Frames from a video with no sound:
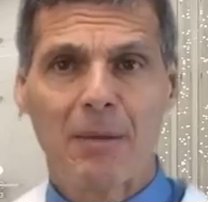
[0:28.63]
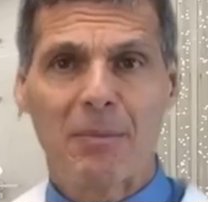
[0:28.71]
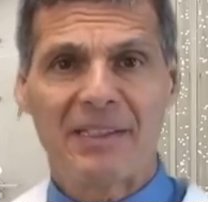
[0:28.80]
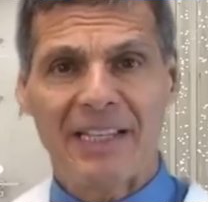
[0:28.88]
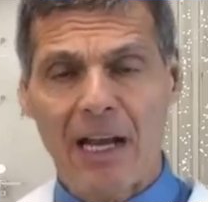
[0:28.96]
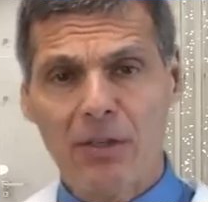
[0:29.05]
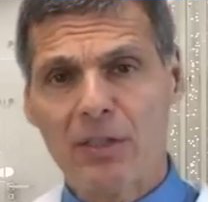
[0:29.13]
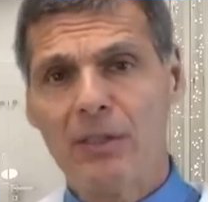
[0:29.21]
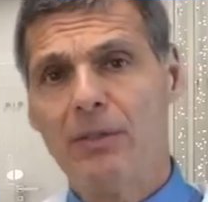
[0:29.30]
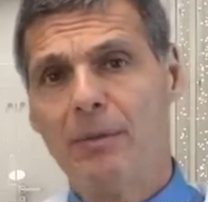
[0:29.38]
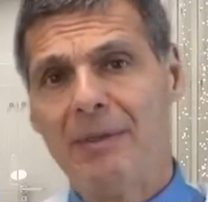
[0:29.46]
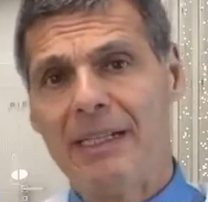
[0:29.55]
But the
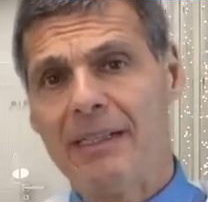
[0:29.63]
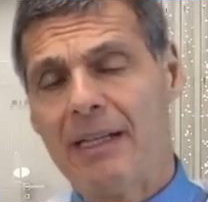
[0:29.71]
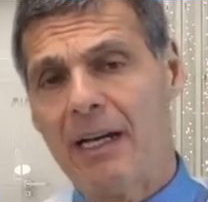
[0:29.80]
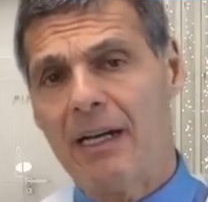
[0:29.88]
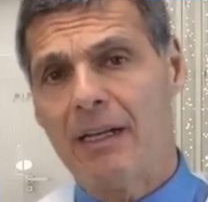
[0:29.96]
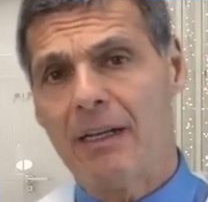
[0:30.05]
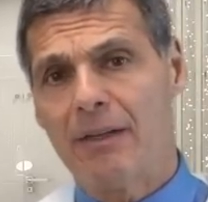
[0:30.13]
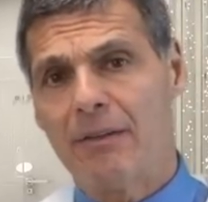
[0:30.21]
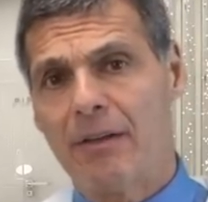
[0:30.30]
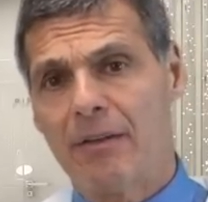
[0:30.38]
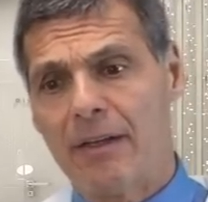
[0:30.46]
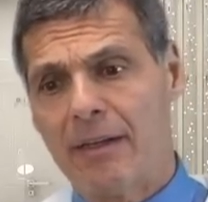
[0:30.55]
L-glutamine
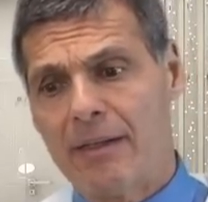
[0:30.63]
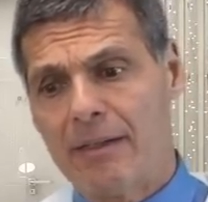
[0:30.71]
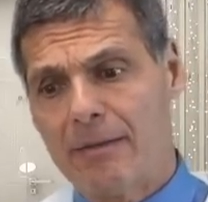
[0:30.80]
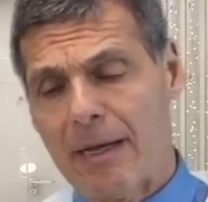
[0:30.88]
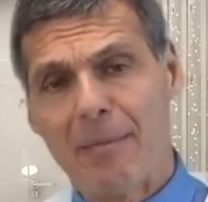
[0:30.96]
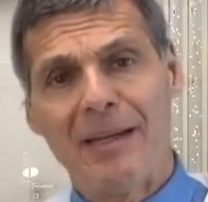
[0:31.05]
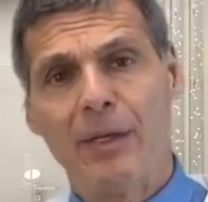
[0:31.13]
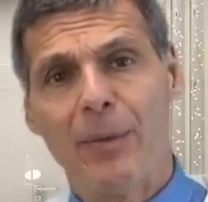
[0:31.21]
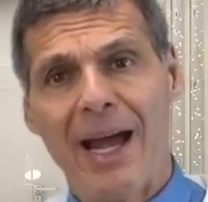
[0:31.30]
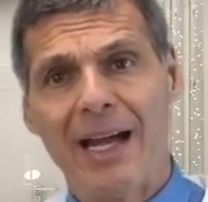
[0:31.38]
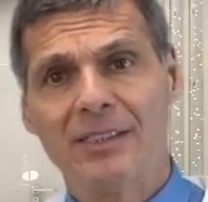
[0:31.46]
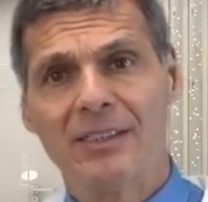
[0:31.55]

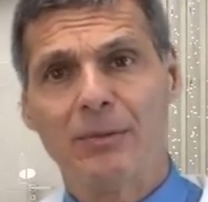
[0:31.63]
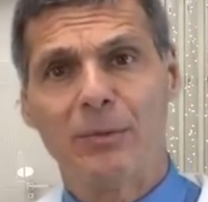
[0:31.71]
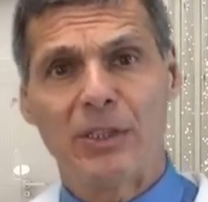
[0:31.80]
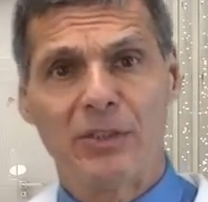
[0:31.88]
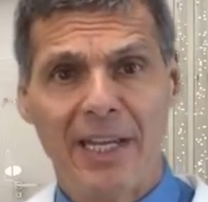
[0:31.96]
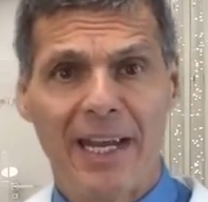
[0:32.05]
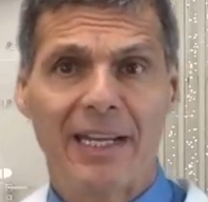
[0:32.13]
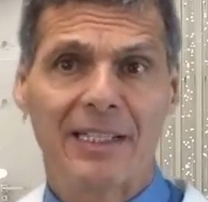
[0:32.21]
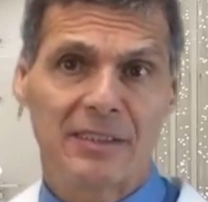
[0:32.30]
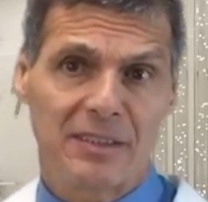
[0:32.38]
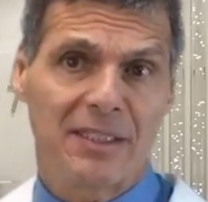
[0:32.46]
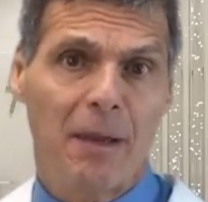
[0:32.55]
amino acid, when you take it
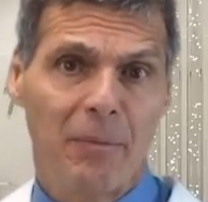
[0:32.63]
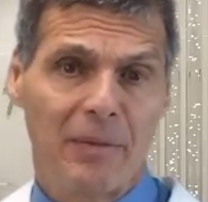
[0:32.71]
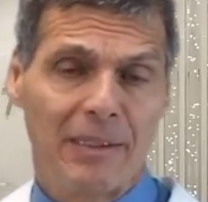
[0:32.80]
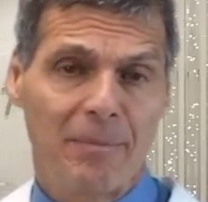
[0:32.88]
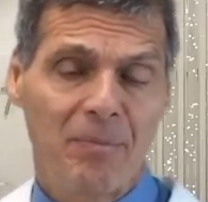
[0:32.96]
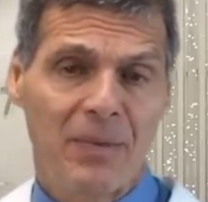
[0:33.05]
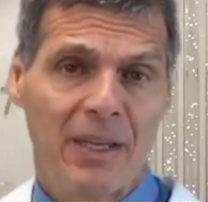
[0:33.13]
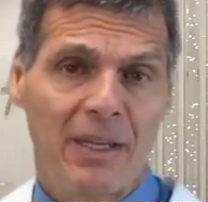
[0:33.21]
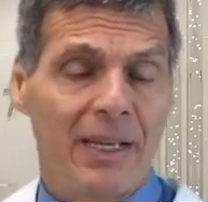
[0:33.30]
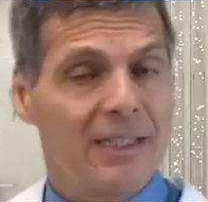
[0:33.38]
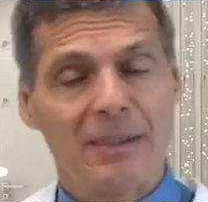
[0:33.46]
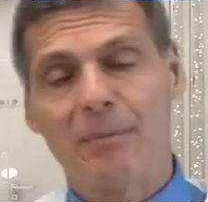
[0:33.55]
as a supplement,
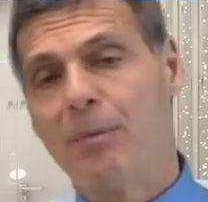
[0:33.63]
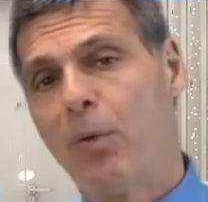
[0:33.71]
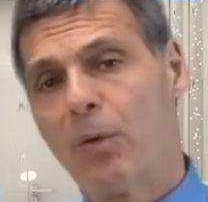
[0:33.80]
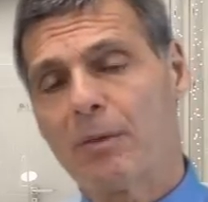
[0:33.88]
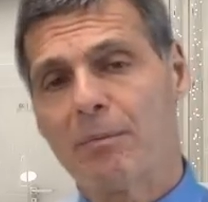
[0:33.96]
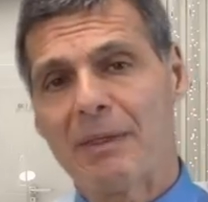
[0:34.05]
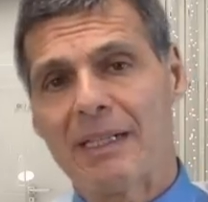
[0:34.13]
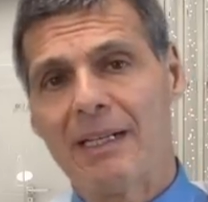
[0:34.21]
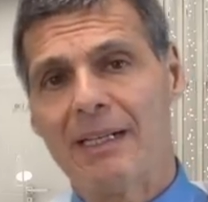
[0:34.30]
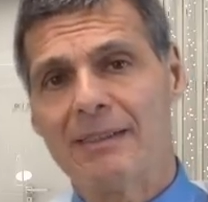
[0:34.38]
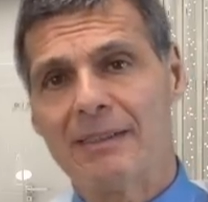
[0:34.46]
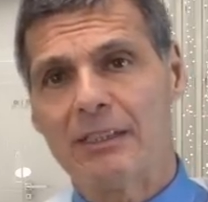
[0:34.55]
is important
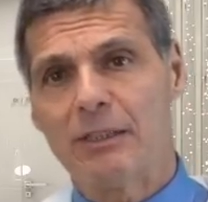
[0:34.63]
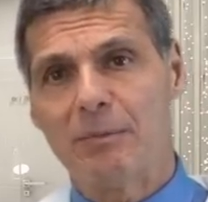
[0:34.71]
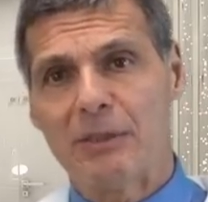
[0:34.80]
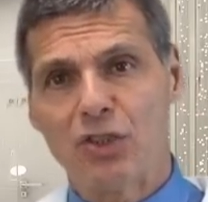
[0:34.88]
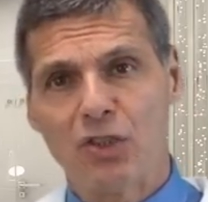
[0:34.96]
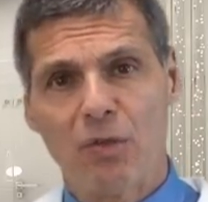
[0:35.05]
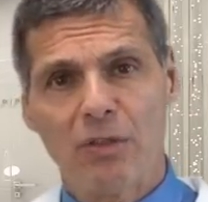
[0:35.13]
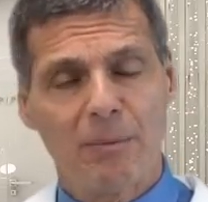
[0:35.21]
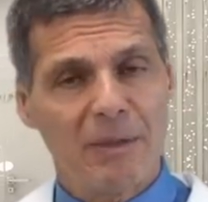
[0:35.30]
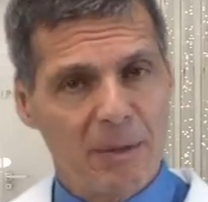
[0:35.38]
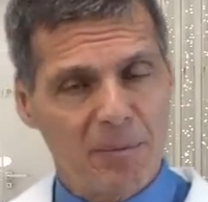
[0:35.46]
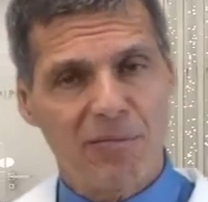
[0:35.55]
because it's been shown to
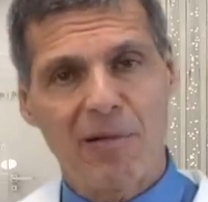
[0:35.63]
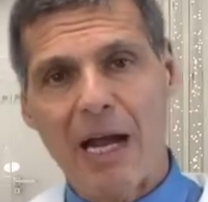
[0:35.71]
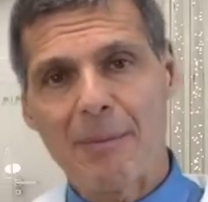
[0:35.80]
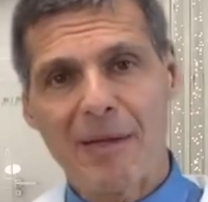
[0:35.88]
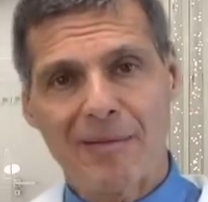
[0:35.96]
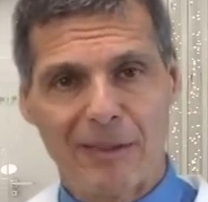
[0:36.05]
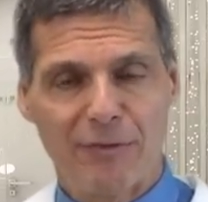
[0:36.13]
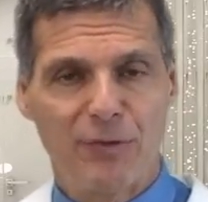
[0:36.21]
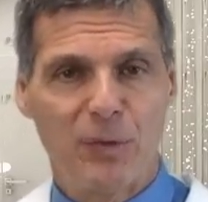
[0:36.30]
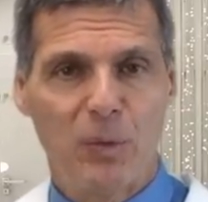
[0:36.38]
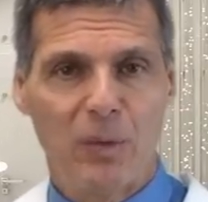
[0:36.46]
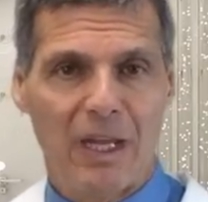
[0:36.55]
be the primary
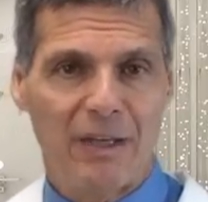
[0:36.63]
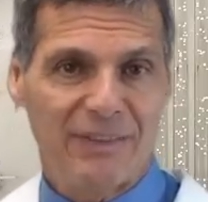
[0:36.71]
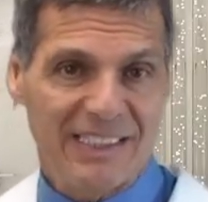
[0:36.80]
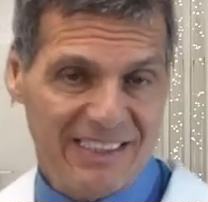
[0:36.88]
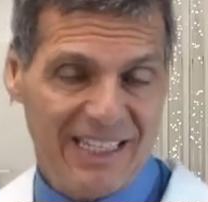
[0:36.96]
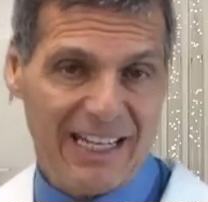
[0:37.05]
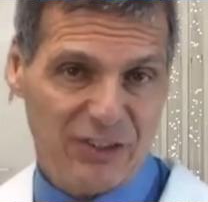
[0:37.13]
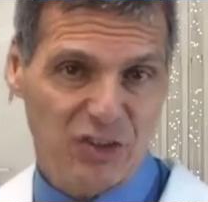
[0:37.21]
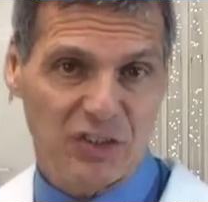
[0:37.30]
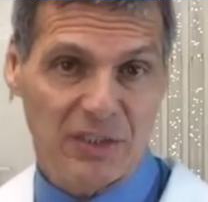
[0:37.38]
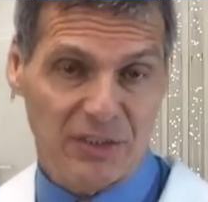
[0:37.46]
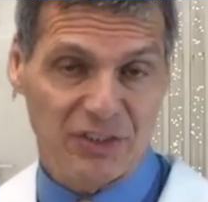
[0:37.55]
fuel of
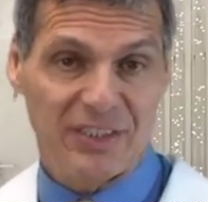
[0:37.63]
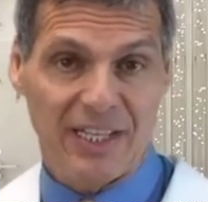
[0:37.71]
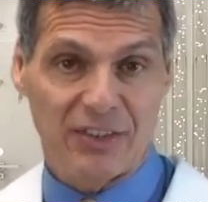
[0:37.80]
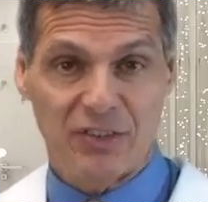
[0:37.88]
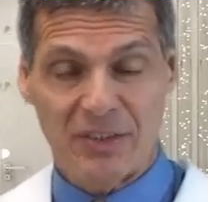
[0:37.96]
intestinal cells.